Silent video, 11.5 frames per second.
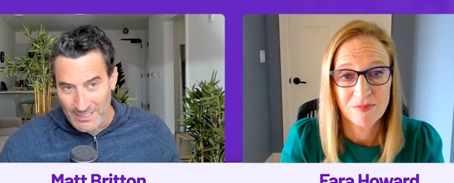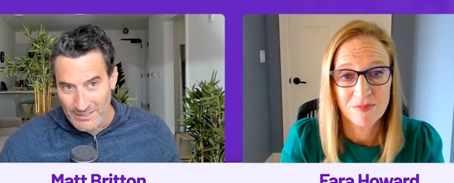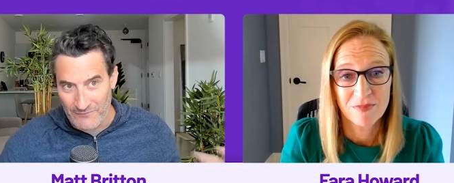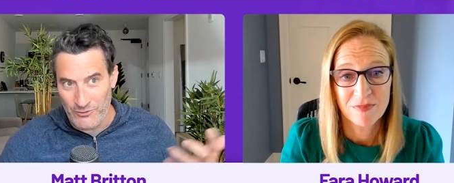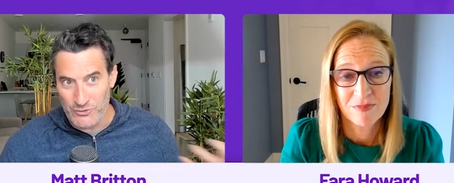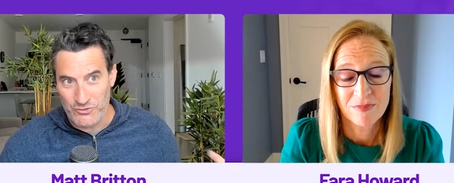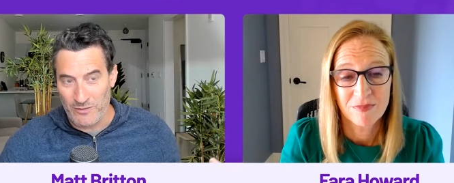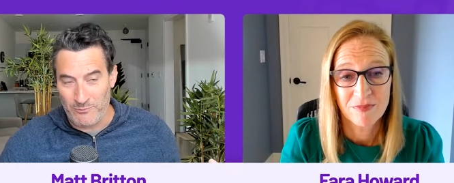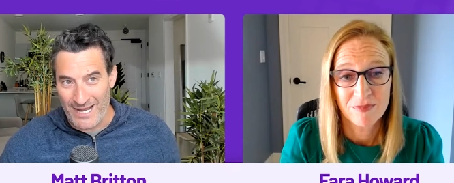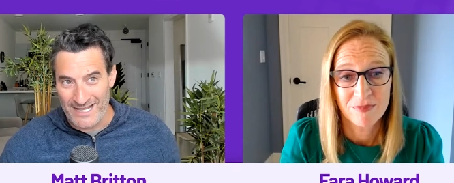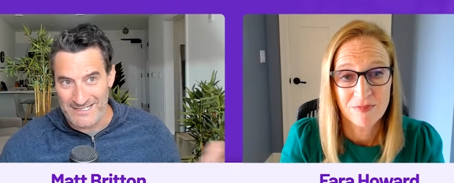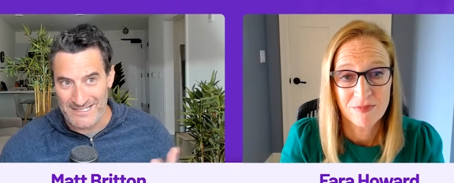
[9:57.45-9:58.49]
Speaker 1: the future of
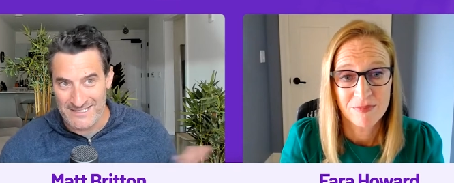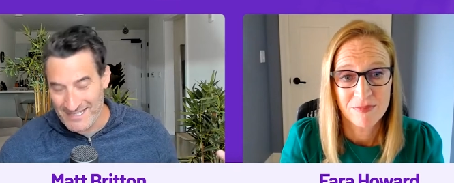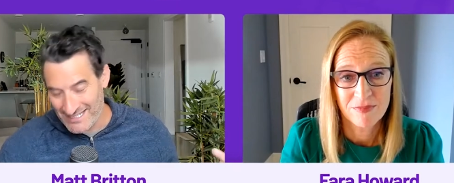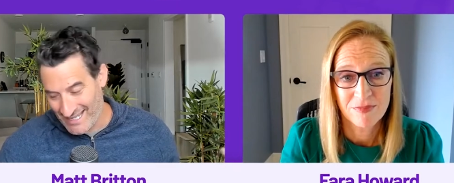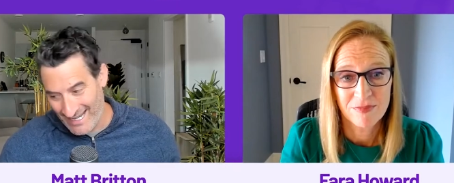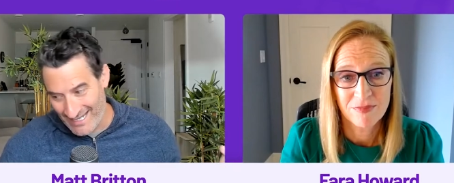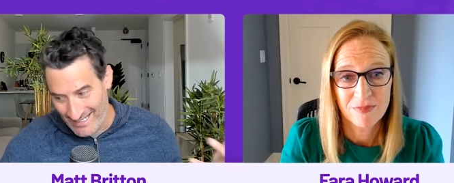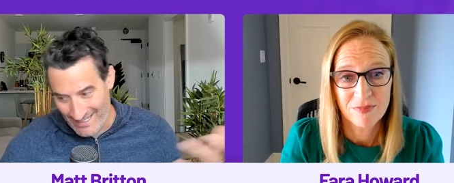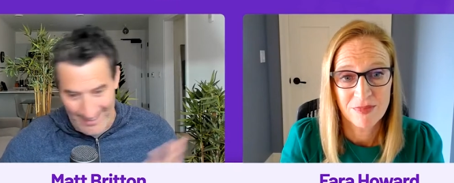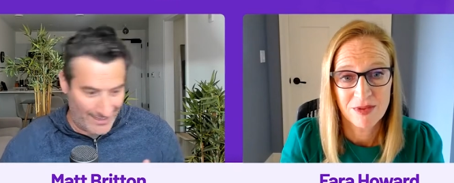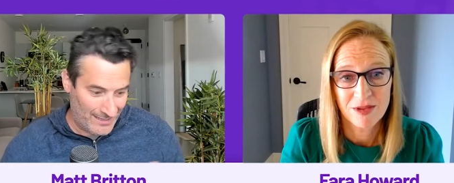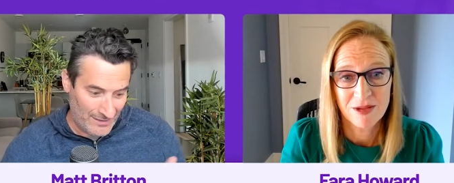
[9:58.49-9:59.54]
brands isn't dictated
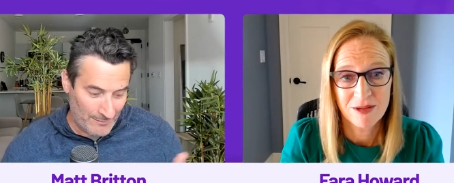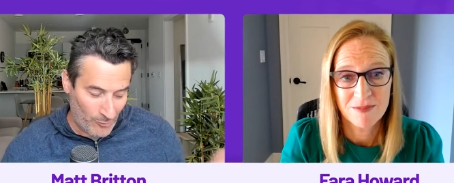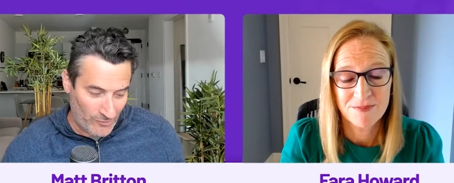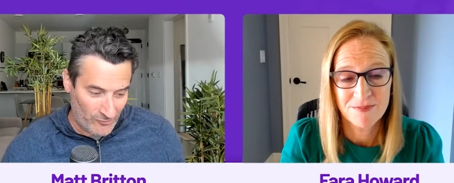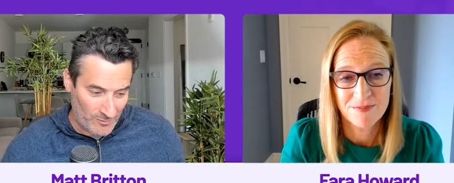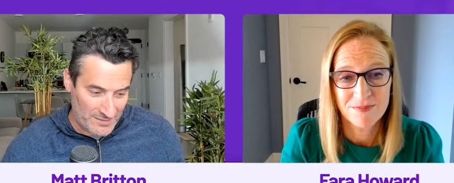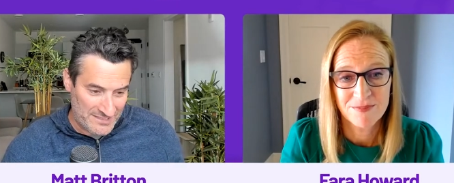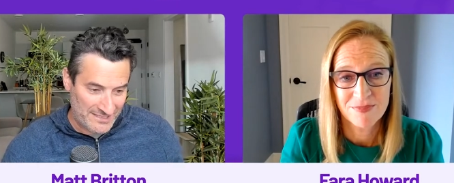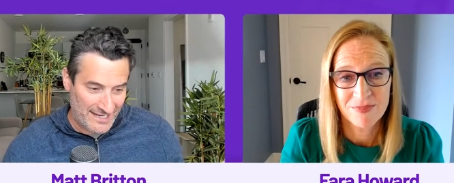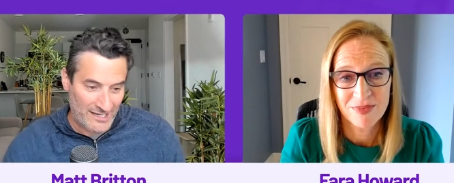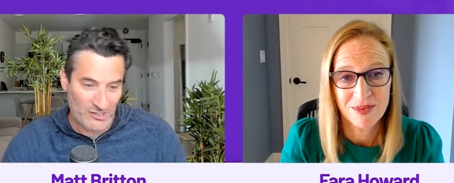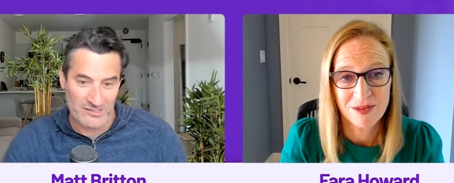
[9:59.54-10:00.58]
in the boardroom it's
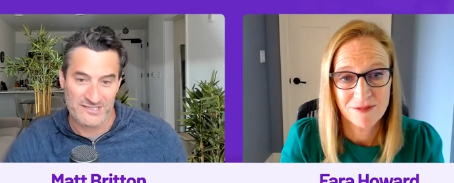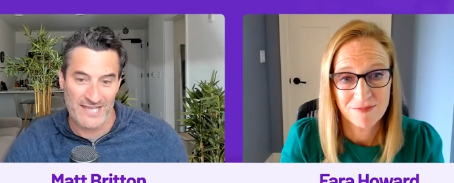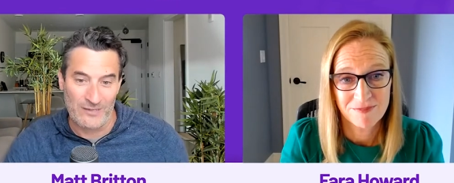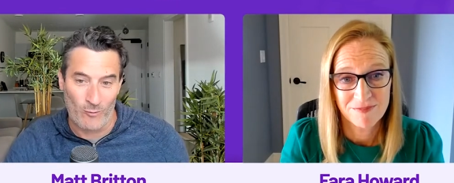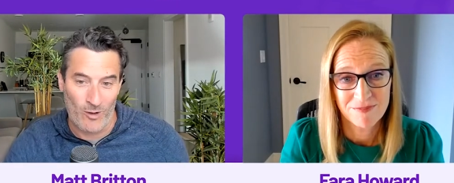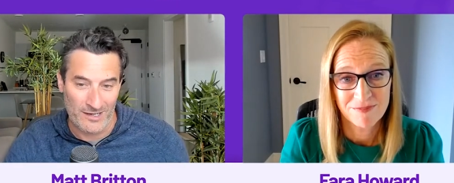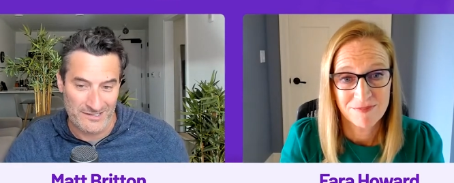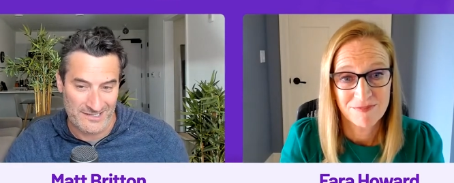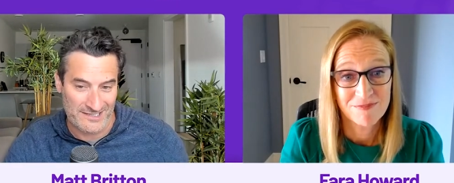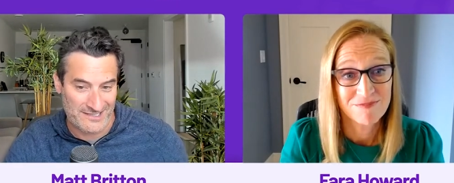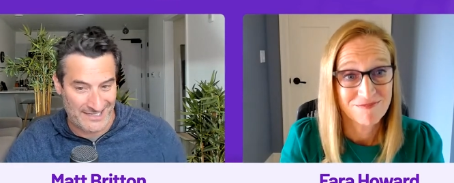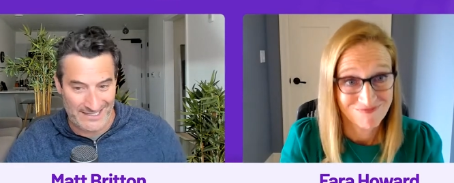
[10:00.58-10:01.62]
dictated on the sidewalks
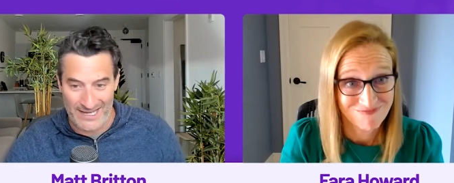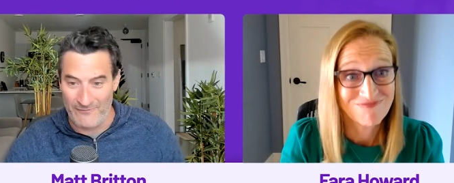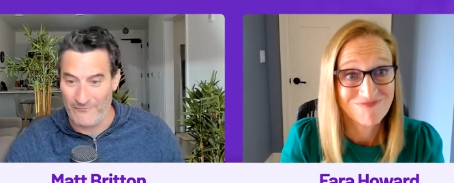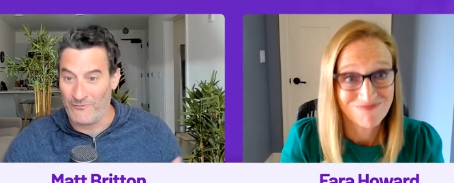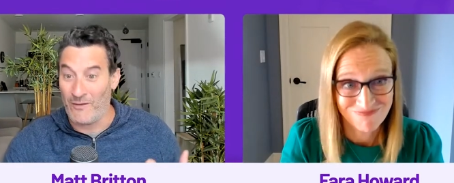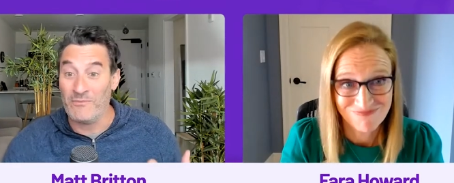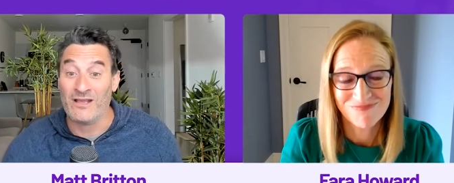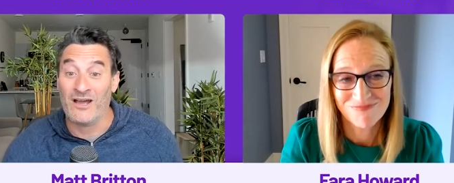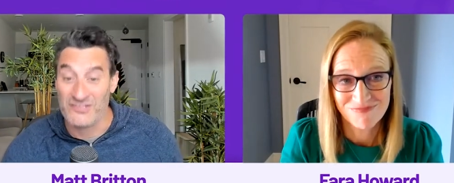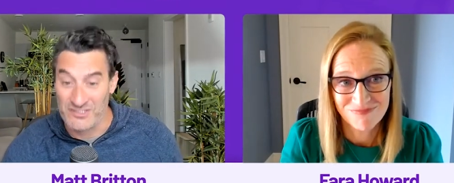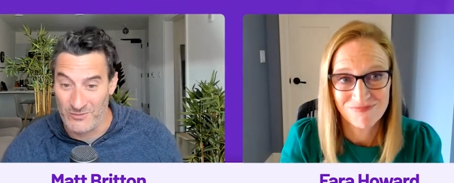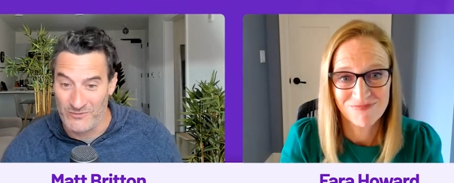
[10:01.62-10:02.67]
it's dictated from the
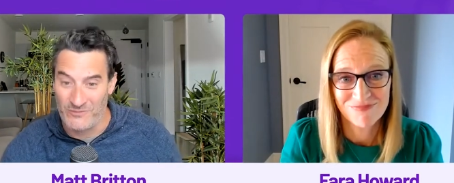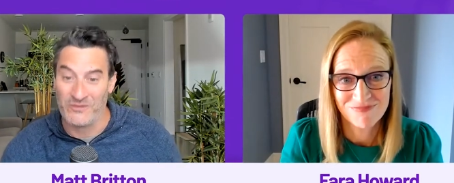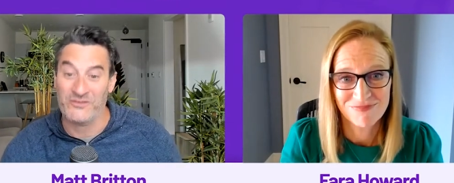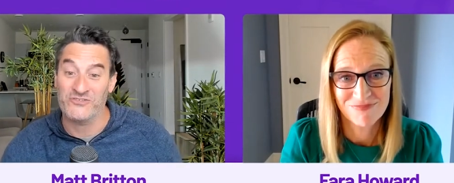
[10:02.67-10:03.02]
customer from the